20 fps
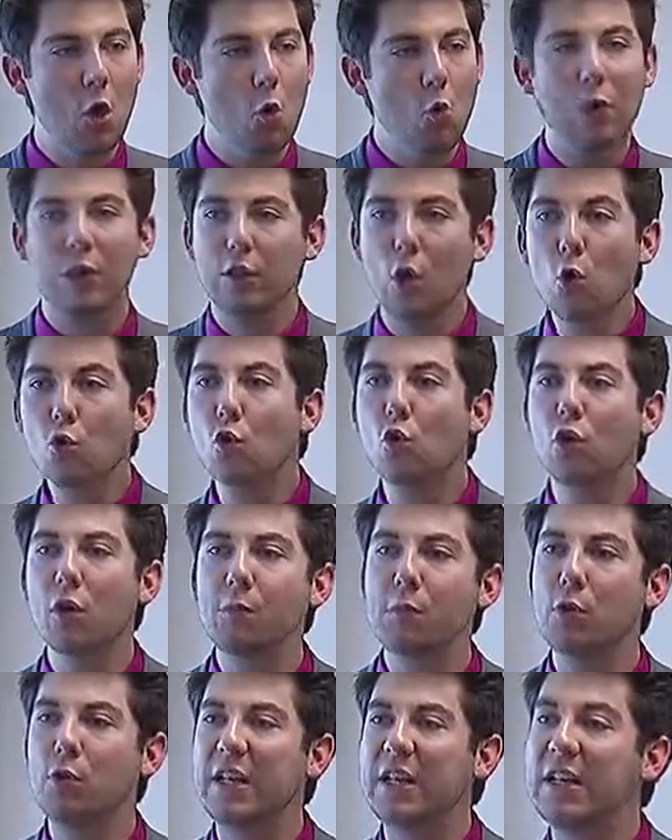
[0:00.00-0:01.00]
when local
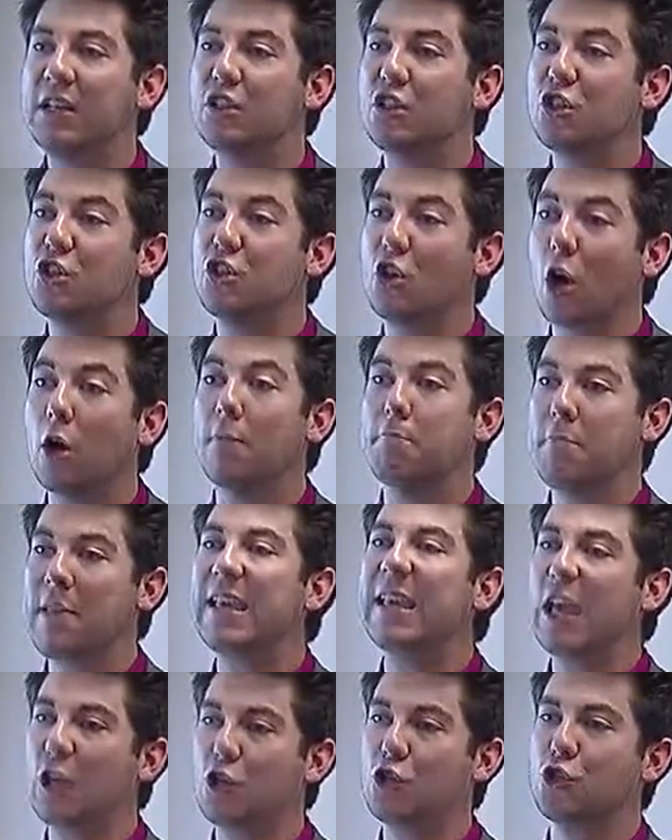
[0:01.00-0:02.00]
communities start
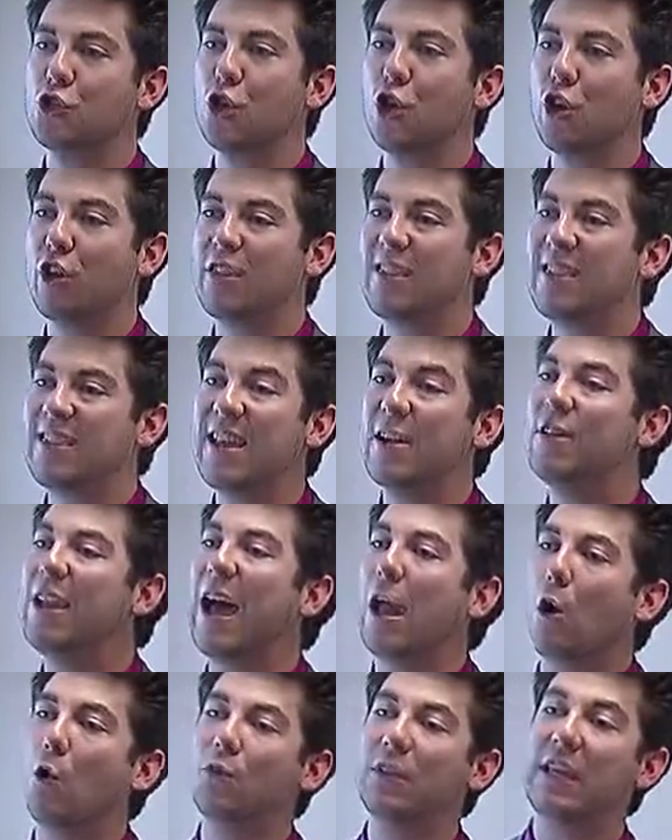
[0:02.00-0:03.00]
making sure that they're
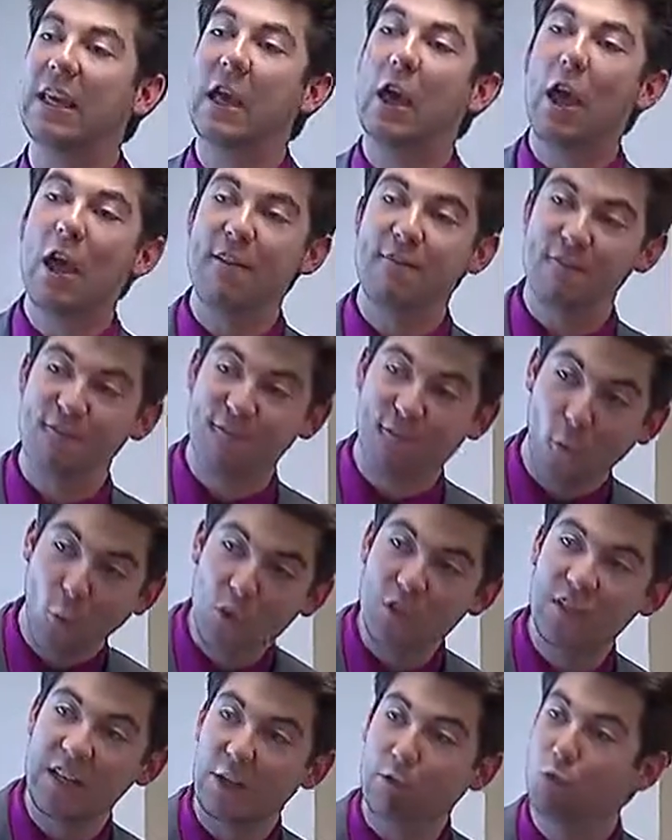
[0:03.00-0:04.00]
not only
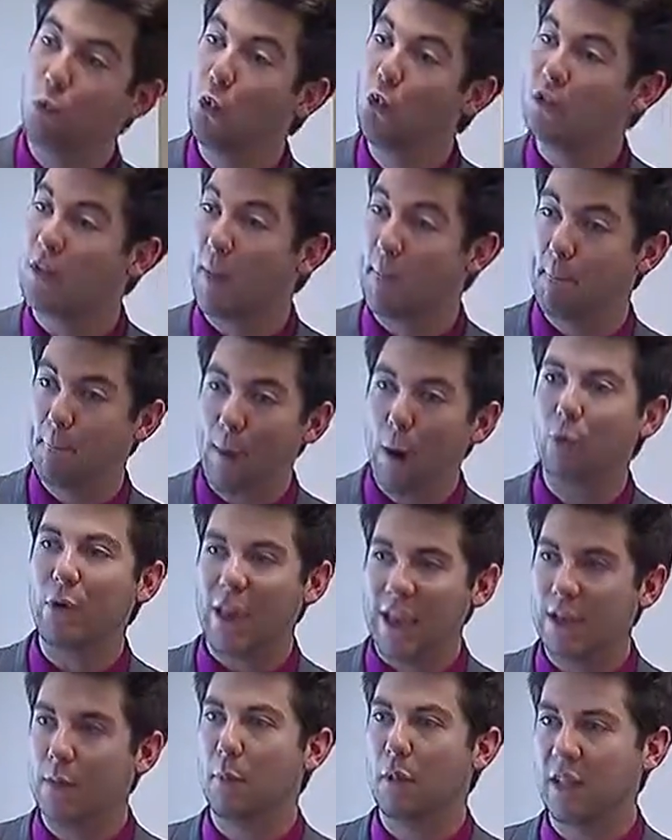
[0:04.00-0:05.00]
enforcing rules about
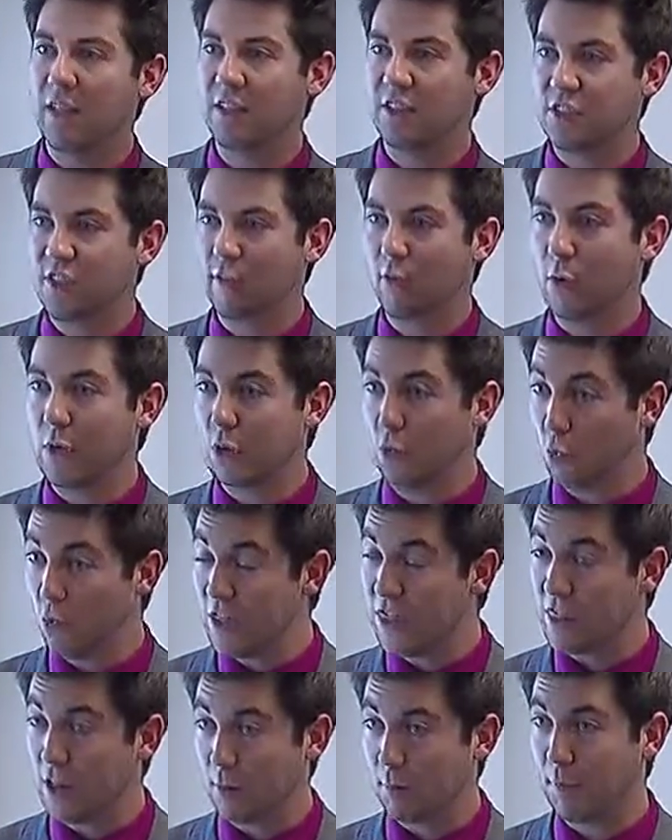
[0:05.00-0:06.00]
anabolic steroids
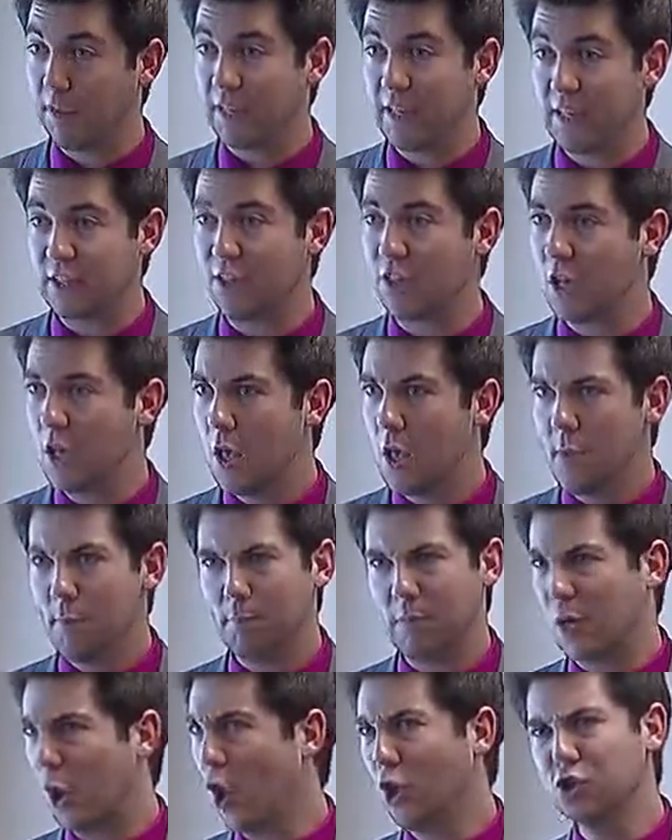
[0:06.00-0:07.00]
with their police,
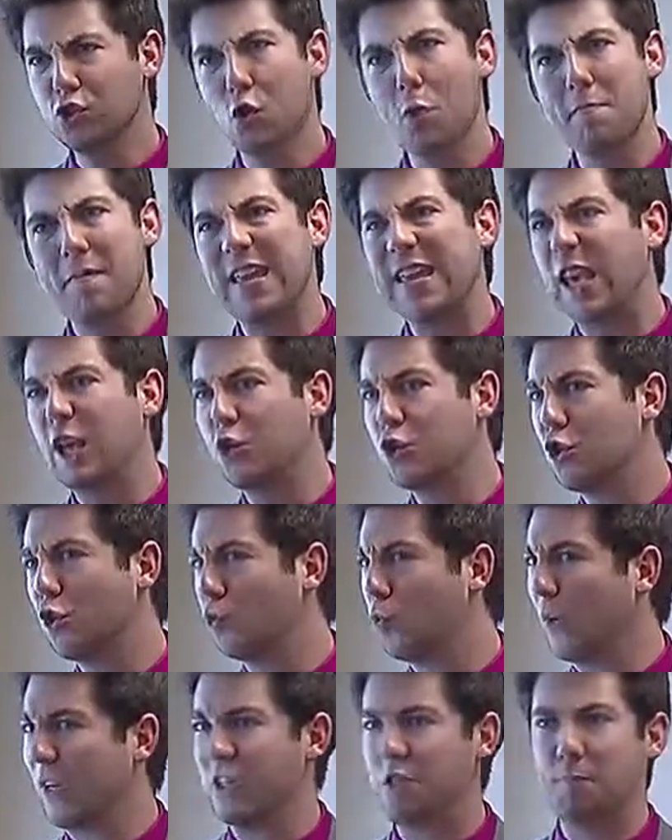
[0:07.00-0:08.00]
but also making sure
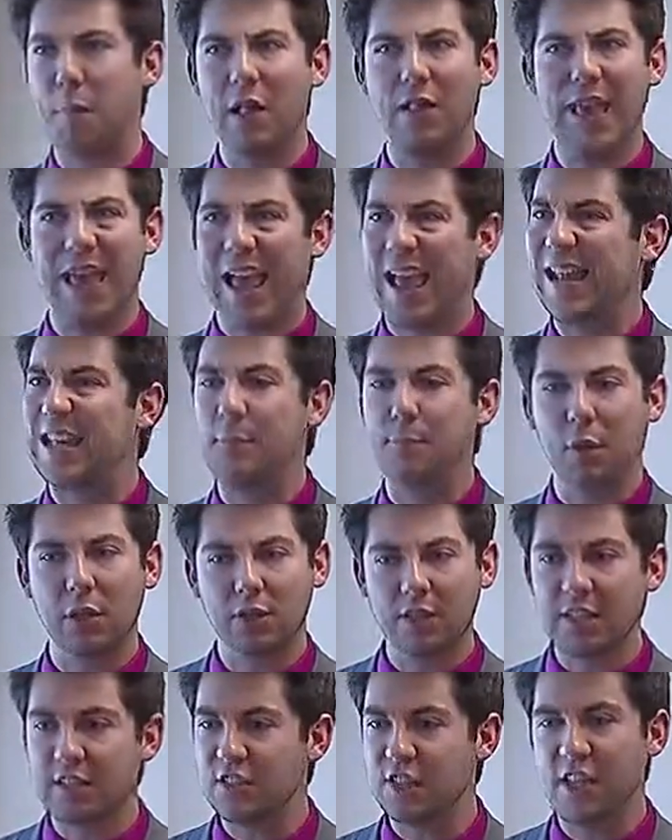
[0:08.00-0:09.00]
to expel any
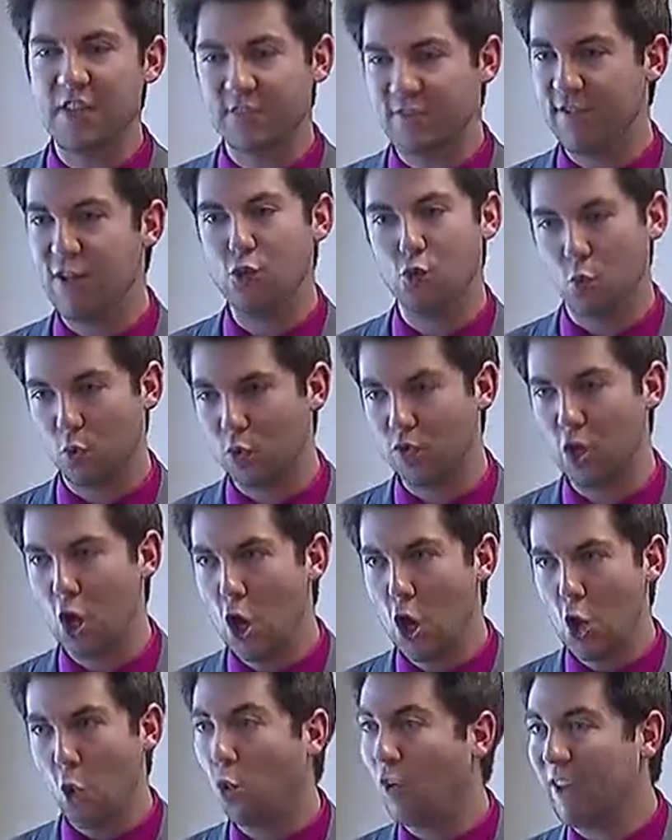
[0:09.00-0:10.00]
police individuals
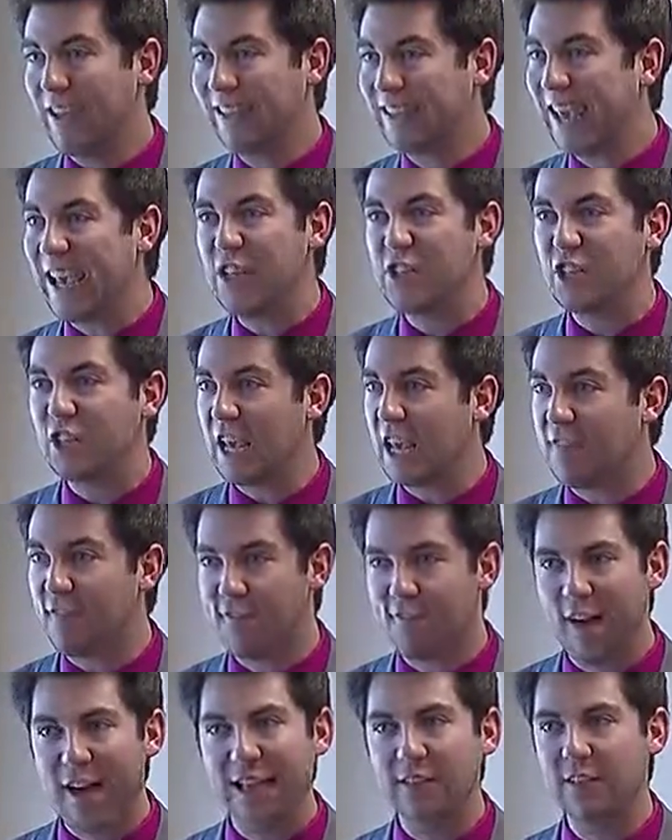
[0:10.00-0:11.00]
who are engaging in
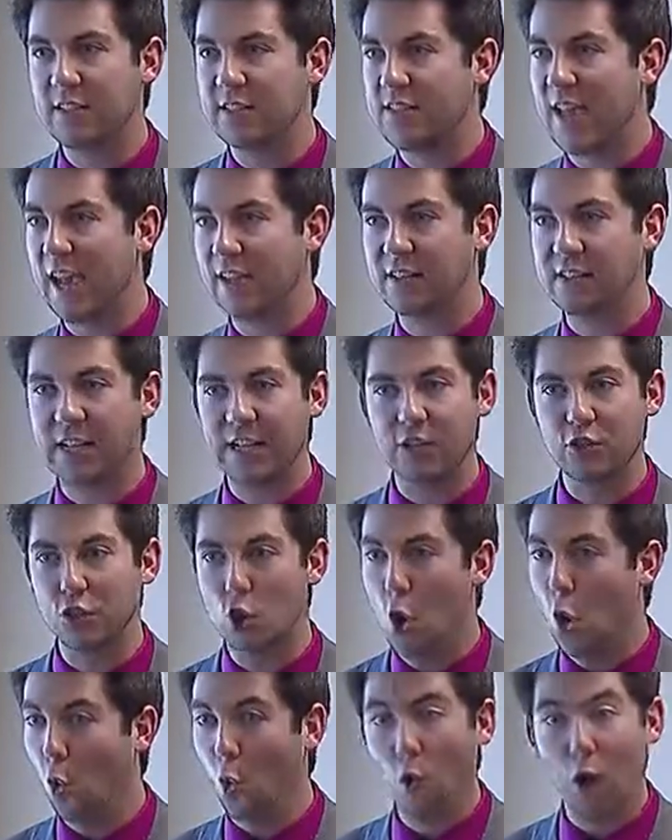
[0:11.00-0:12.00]
violent techniques
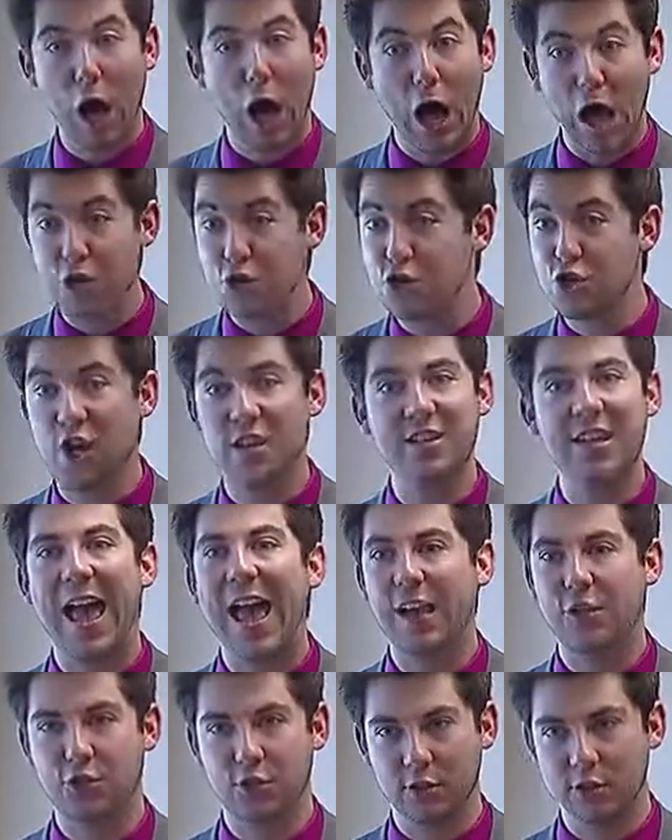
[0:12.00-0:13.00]
or unjust
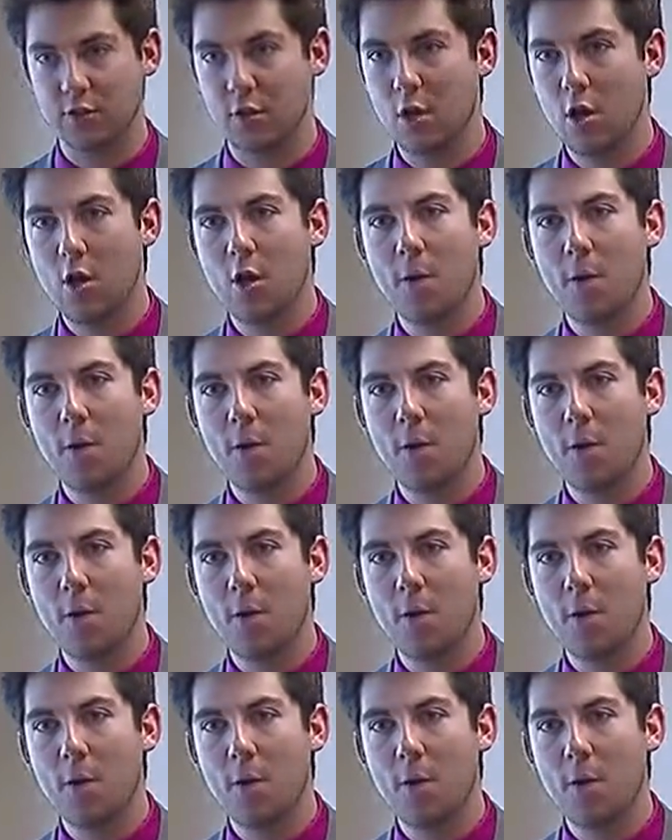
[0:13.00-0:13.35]
actions,